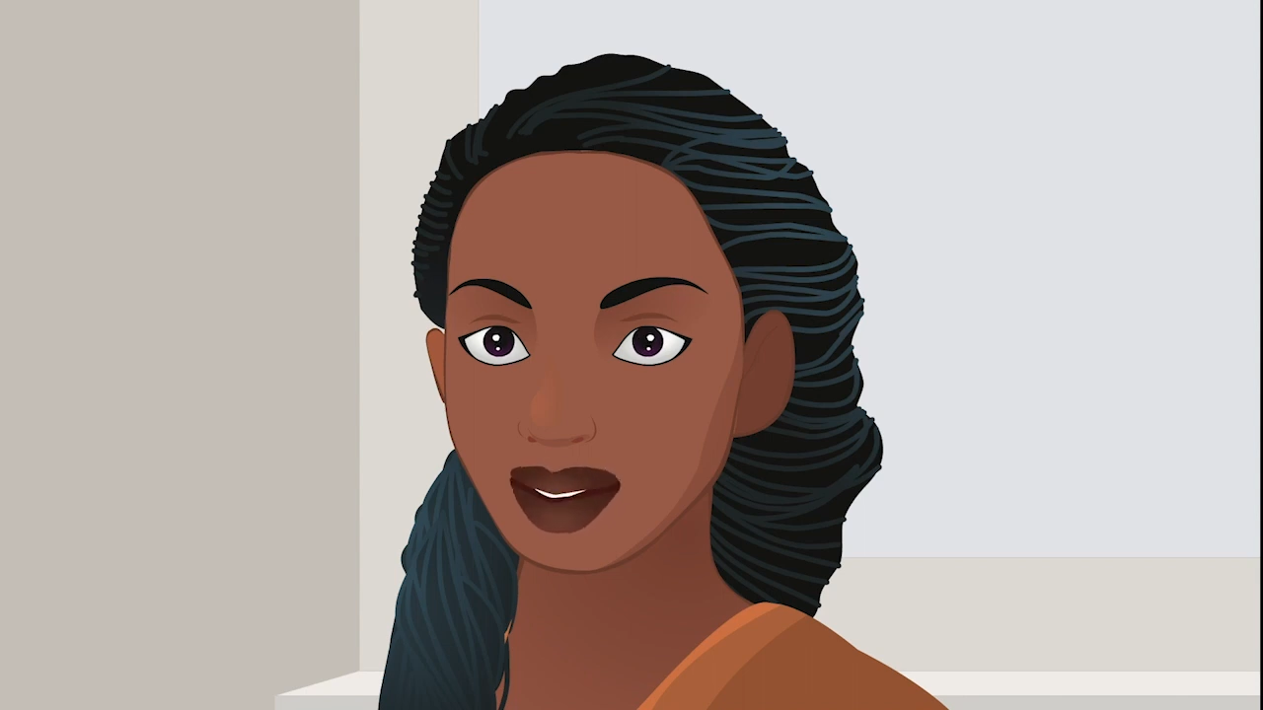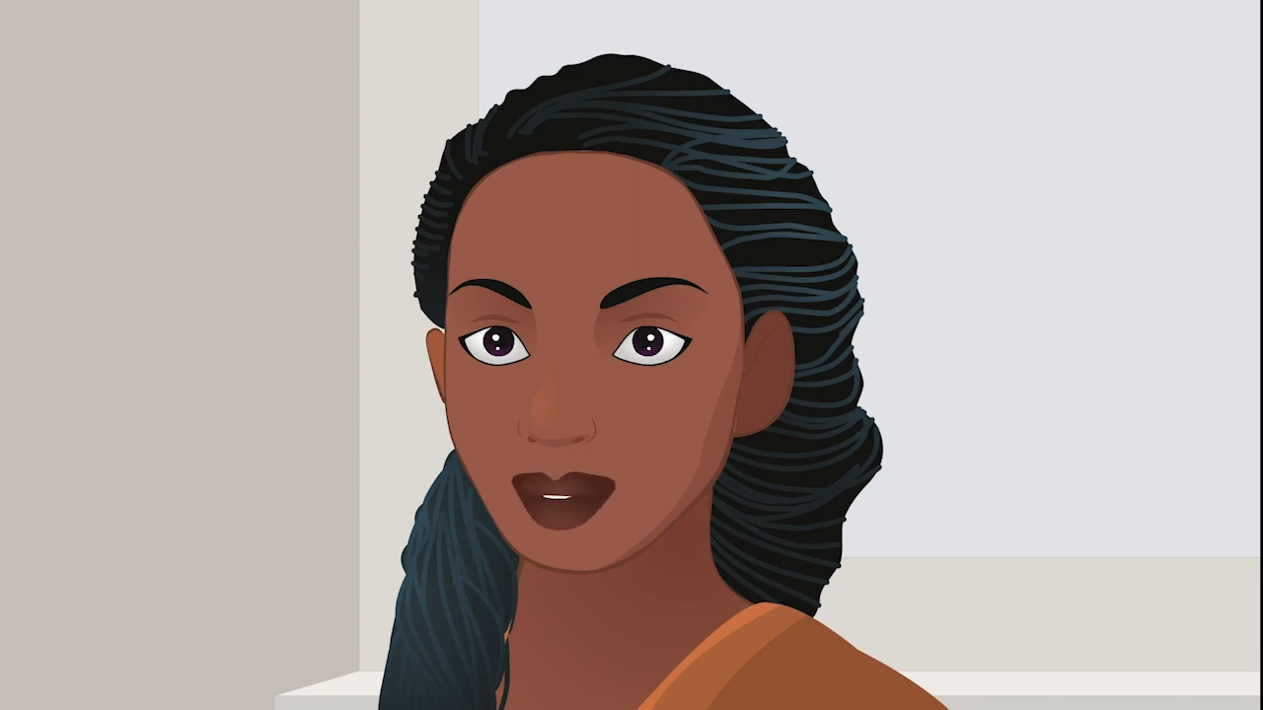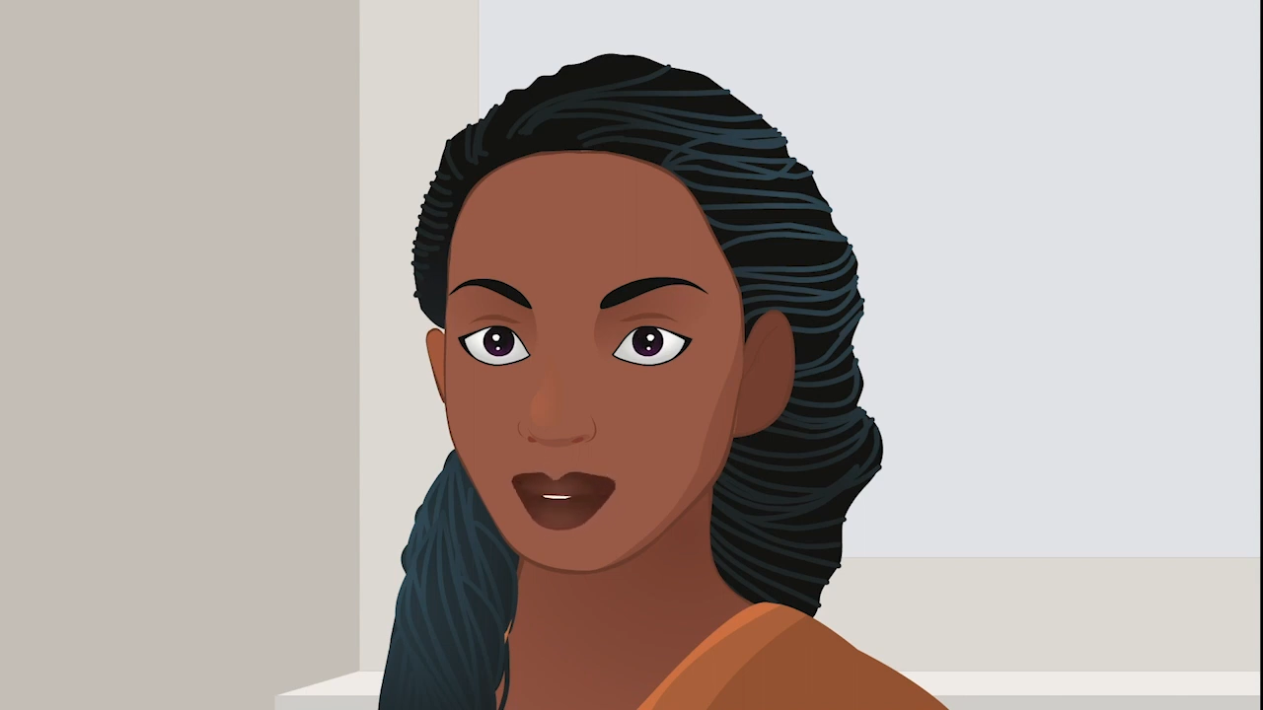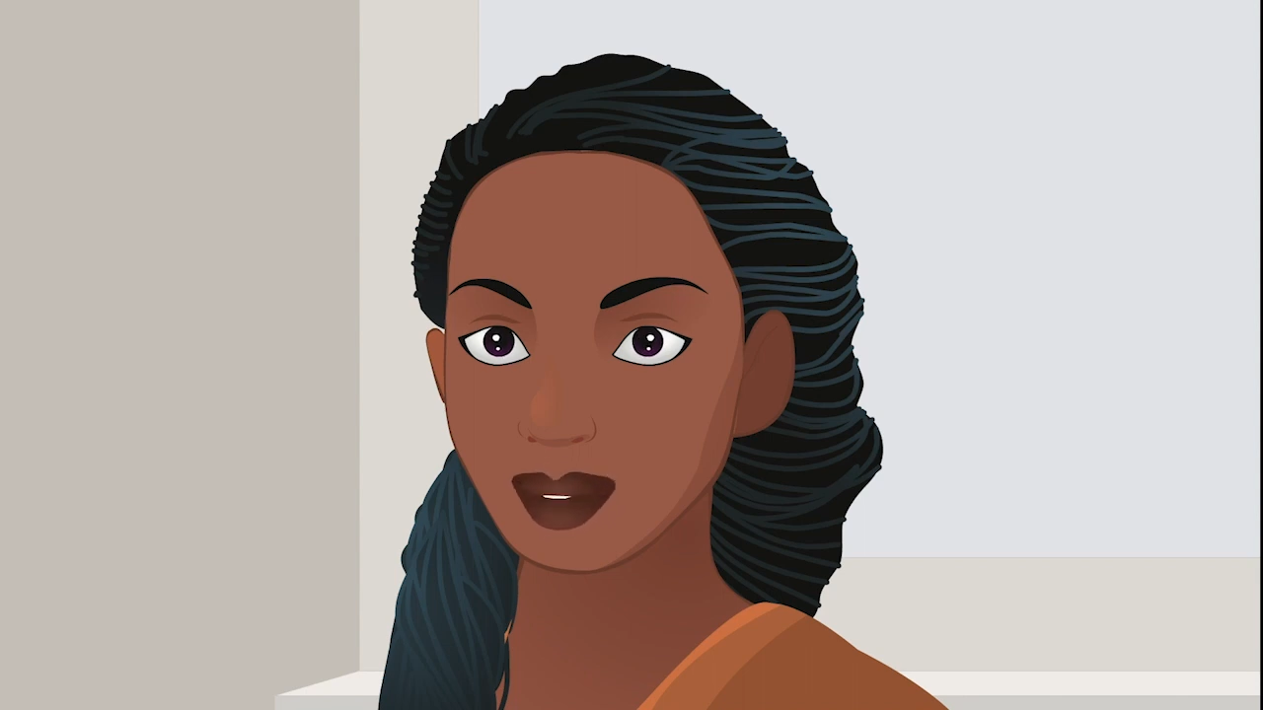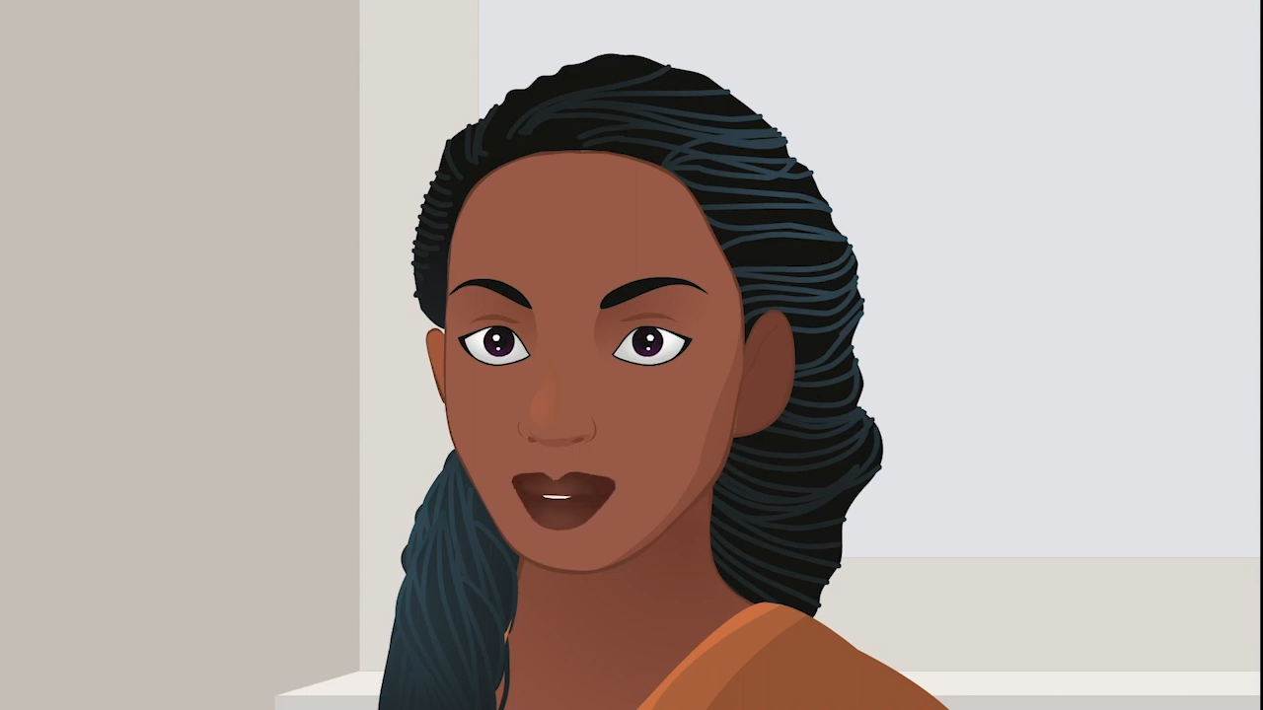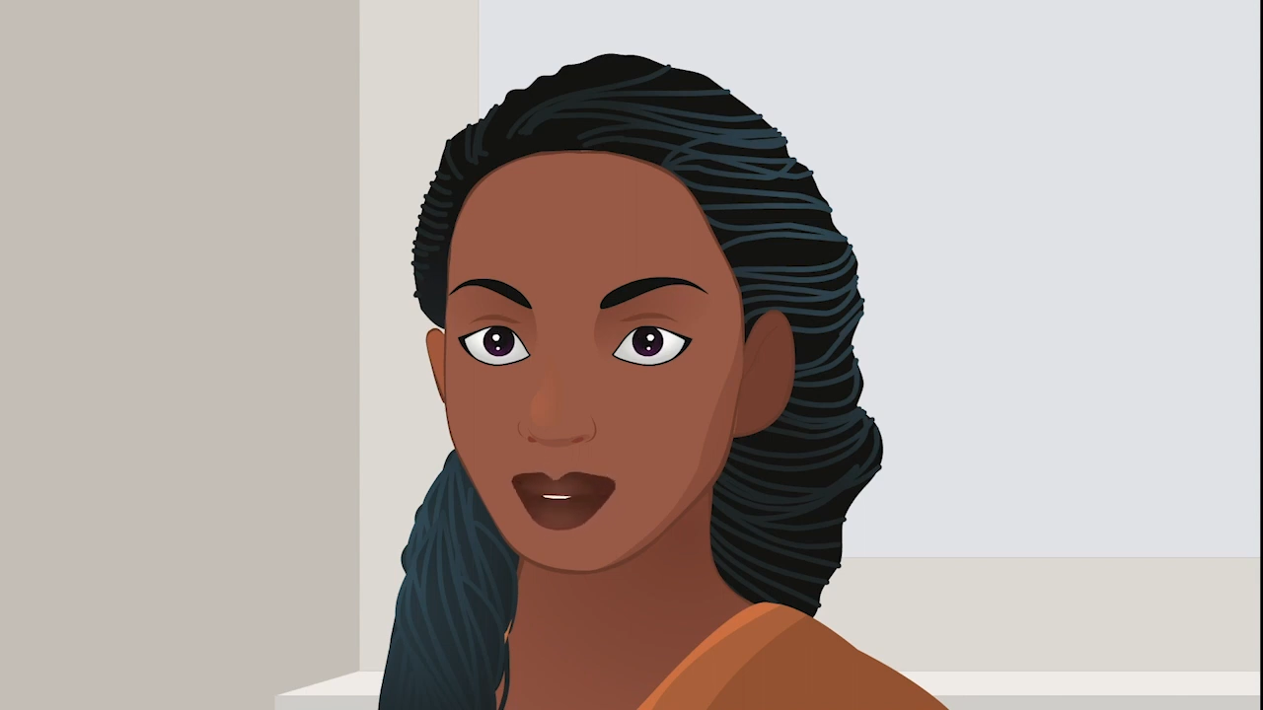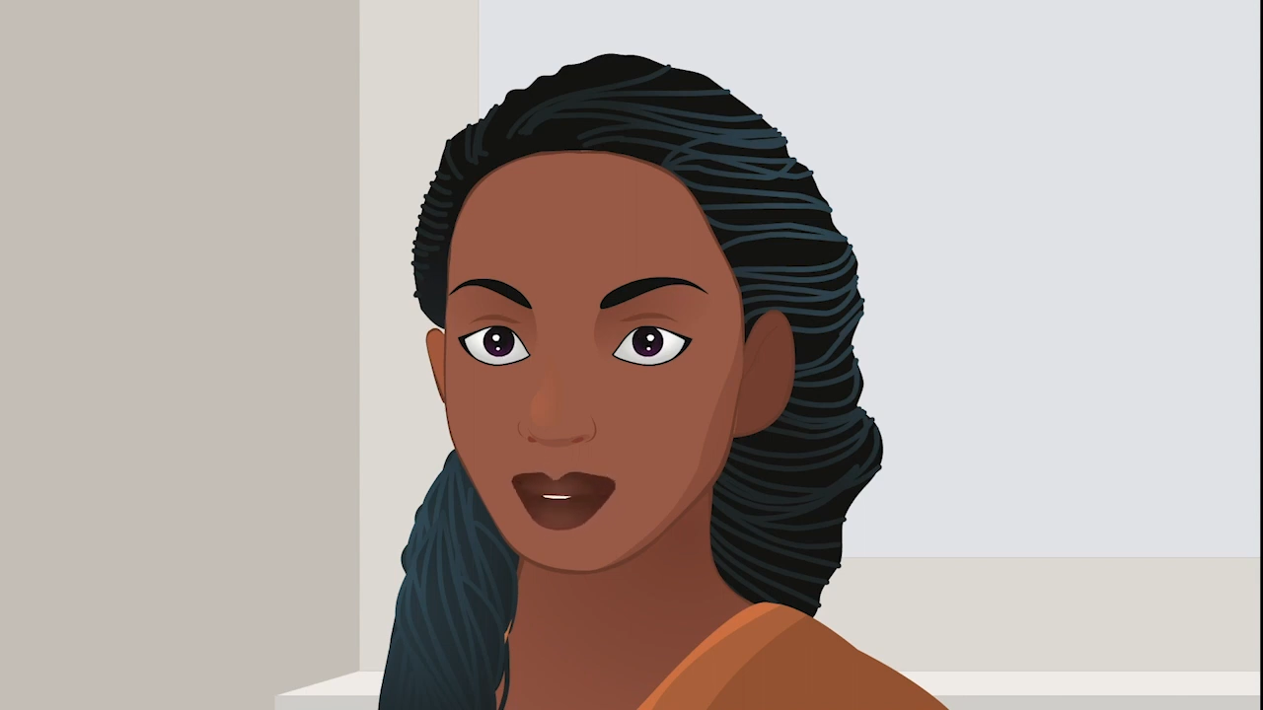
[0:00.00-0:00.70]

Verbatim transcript: some of their